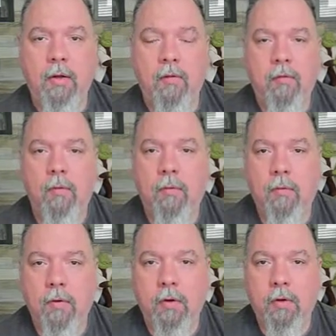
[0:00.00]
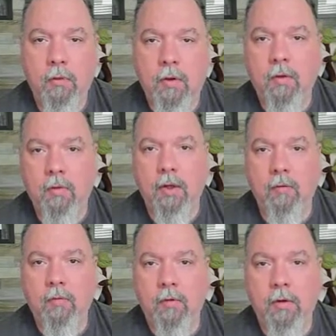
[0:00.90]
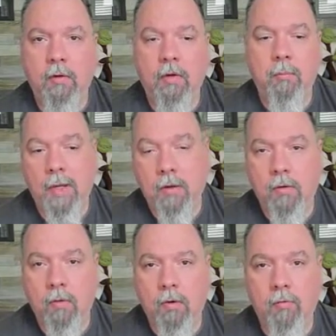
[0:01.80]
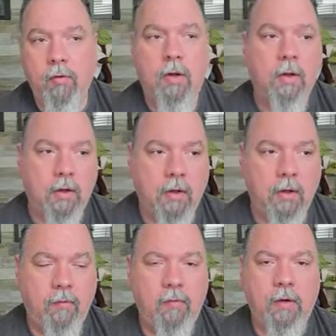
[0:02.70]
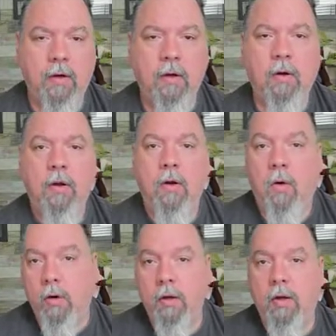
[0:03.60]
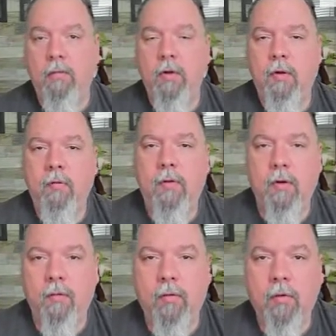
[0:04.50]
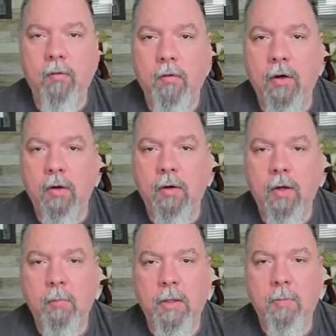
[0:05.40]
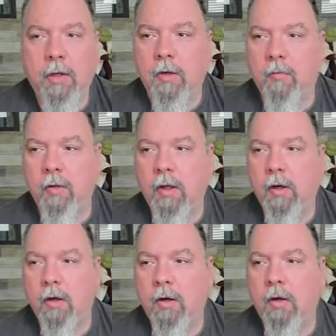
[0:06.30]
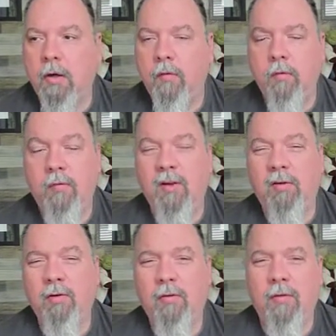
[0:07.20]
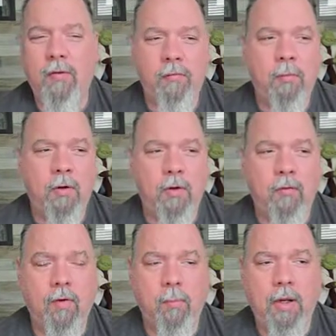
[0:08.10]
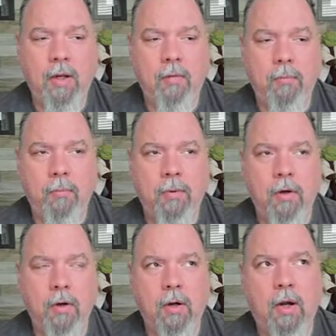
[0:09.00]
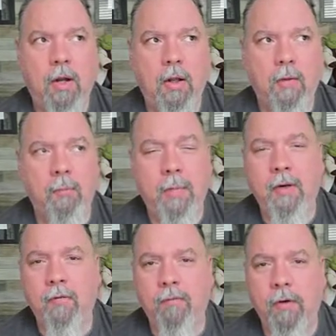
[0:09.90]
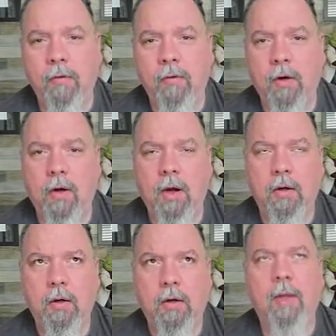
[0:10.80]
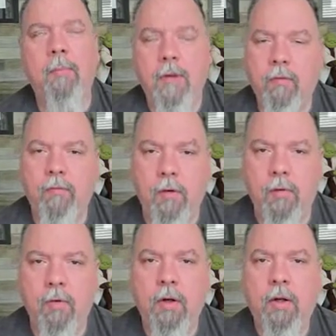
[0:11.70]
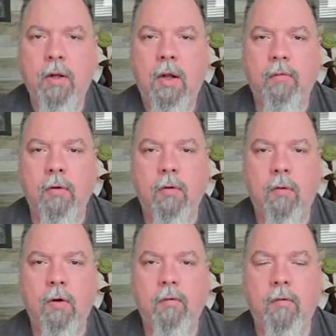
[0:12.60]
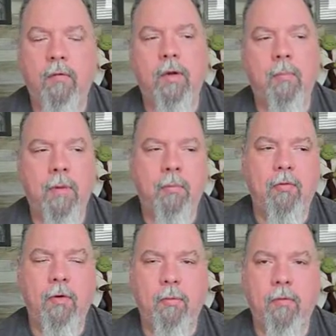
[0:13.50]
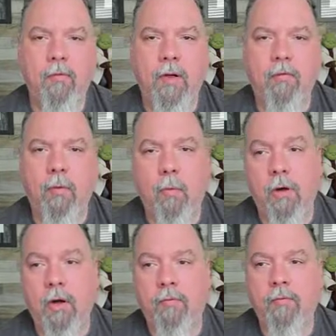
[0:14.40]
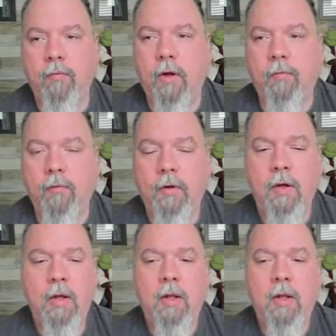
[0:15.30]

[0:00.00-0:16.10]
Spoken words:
So you can do this. You can make a course, you can list it here, or you can even list it on Skillshare and make money over there. So Skillshare is a different one because they pay per like minutes viewed, or minutes viewed of your course, and it's like a membership instead of a one-off offer.